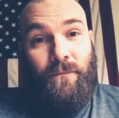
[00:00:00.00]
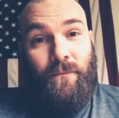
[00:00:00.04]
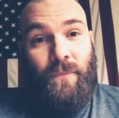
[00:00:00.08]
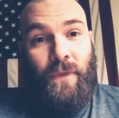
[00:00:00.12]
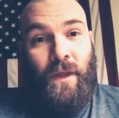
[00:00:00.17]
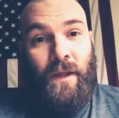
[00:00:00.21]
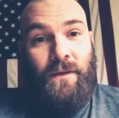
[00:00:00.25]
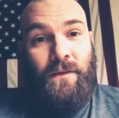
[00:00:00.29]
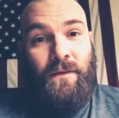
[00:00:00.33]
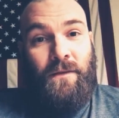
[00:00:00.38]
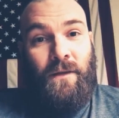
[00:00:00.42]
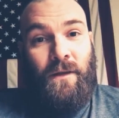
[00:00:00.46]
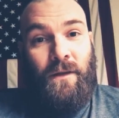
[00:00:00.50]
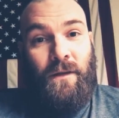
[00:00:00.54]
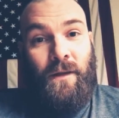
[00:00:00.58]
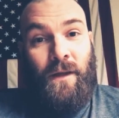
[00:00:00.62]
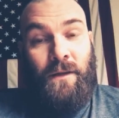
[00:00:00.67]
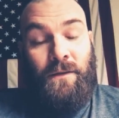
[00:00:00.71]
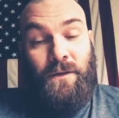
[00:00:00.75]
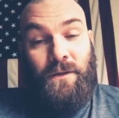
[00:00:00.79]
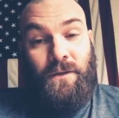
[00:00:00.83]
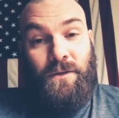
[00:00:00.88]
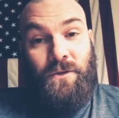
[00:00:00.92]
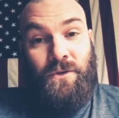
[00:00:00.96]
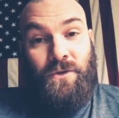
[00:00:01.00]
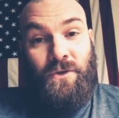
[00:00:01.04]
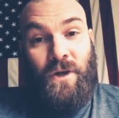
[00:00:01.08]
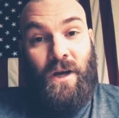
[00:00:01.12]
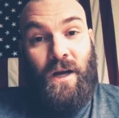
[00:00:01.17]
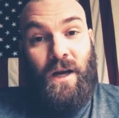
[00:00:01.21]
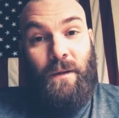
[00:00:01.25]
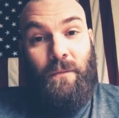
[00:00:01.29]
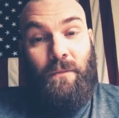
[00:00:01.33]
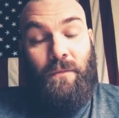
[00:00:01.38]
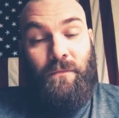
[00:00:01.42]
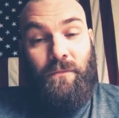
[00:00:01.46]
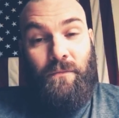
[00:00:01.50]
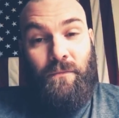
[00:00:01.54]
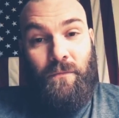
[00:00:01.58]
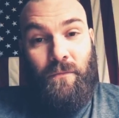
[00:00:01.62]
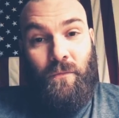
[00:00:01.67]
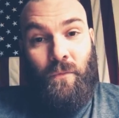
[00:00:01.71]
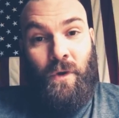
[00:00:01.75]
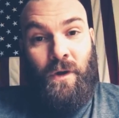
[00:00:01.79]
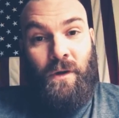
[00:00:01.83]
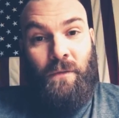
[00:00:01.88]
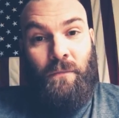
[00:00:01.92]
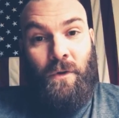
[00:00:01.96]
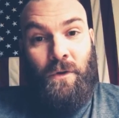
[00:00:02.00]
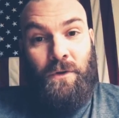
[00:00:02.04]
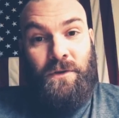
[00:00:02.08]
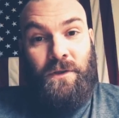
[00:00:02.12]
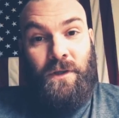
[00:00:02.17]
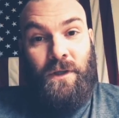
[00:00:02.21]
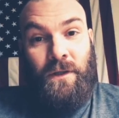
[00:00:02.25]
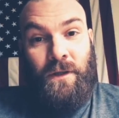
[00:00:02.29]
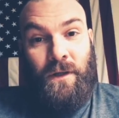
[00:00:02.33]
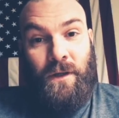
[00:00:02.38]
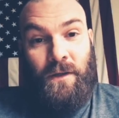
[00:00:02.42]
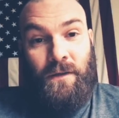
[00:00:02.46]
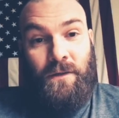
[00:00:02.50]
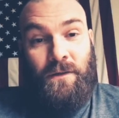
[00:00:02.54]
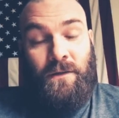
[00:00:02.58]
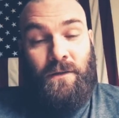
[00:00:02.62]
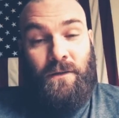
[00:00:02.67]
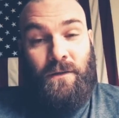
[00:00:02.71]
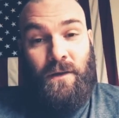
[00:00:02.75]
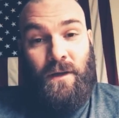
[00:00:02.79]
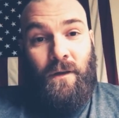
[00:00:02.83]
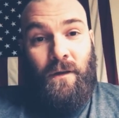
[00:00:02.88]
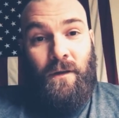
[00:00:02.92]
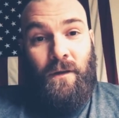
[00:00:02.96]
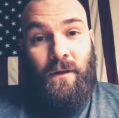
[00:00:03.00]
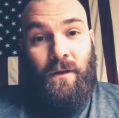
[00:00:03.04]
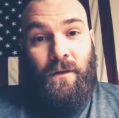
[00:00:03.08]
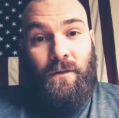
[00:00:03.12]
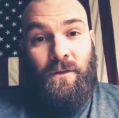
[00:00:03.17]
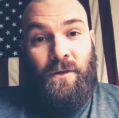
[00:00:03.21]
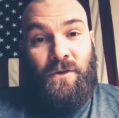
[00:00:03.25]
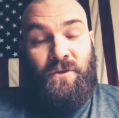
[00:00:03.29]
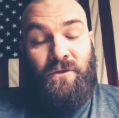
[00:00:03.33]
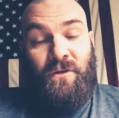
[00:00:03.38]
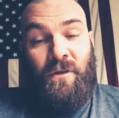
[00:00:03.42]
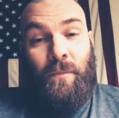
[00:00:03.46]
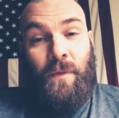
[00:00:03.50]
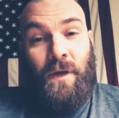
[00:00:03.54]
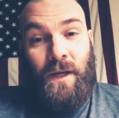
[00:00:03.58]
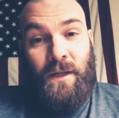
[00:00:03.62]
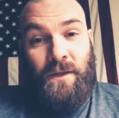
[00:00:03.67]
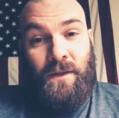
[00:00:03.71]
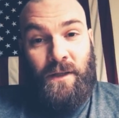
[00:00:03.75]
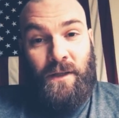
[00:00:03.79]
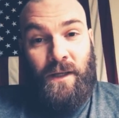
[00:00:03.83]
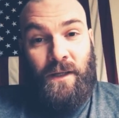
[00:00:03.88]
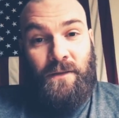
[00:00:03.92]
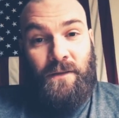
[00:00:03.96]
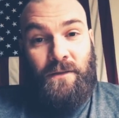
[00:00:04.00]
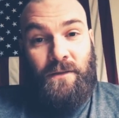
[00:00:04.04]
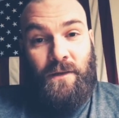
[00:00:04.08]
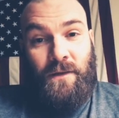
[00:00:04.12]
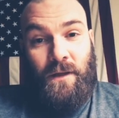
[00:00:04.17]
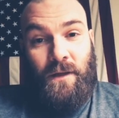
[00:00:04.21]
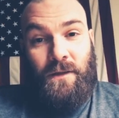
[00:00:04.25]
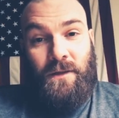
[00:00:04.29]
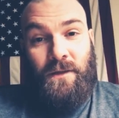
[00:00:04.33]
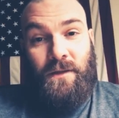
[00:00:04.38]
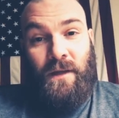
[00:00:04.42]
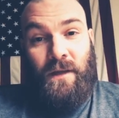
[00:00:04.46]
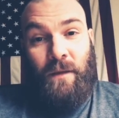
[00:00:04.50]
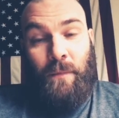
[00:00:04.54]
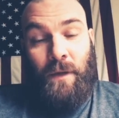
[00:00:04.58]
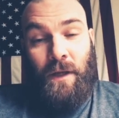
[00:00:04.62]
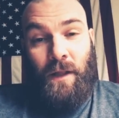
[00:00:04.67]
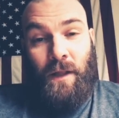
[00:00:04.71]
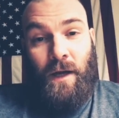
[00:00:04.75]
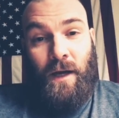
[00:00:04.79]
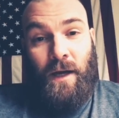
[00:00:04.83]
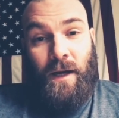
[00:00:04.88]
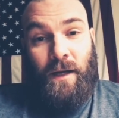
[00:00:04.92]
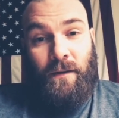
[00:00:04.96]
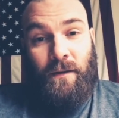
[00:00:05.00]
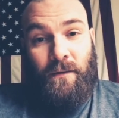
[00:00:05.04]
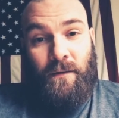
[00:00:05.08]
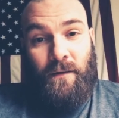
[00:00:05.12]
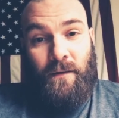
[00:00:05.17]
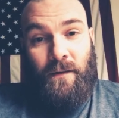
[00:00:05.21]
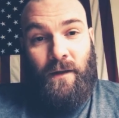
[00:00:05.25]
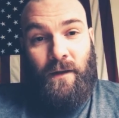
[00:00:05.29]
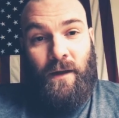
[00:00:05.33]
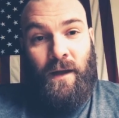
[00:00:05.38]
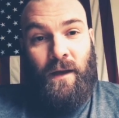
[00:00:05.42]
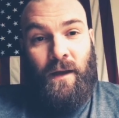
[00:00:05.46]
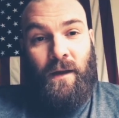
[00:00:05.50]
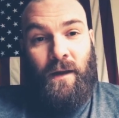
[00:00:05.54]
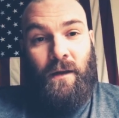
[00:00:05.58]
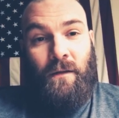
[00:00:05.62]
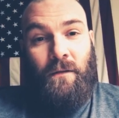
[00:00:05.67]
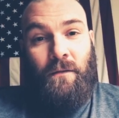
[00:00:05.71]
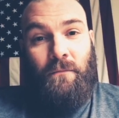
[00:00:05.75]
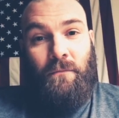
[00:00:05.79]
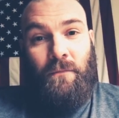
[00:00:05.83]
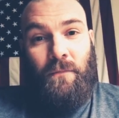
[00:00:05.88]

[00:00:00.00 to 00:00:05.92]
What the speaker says: That's its job, what it mostly does. Discriminates against stimuli and